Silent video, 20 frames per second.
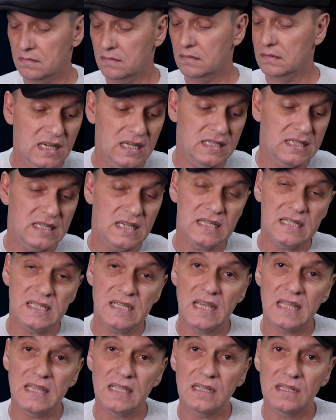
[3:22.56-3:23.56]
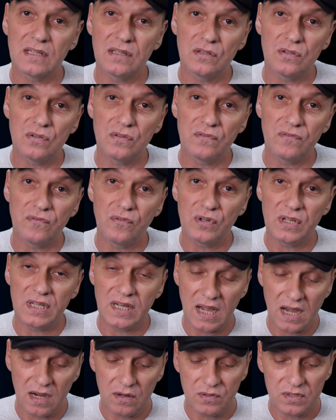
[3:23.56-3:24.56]
It says here that it can do
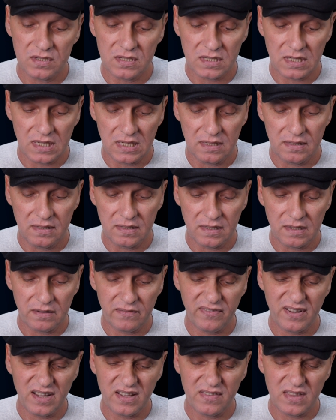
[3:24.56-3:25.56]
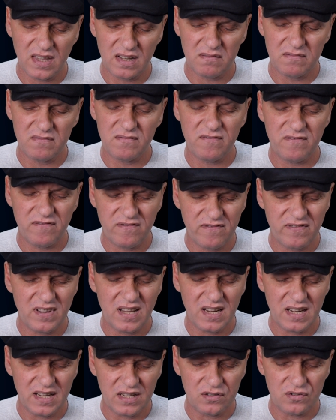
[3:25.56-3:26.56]
40 hours, and I found that
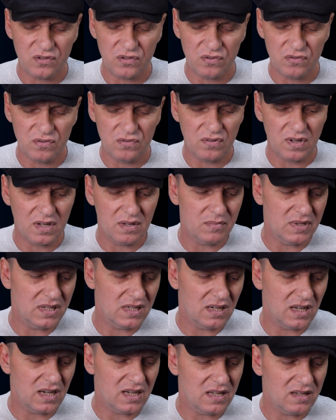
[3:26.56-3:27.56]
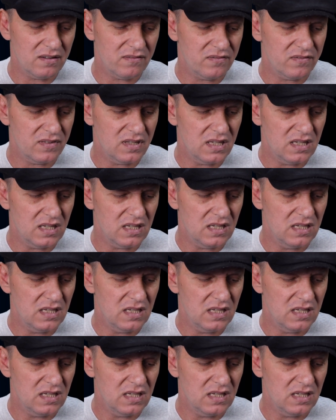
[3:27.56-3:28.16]
fairly true. I mean, I have the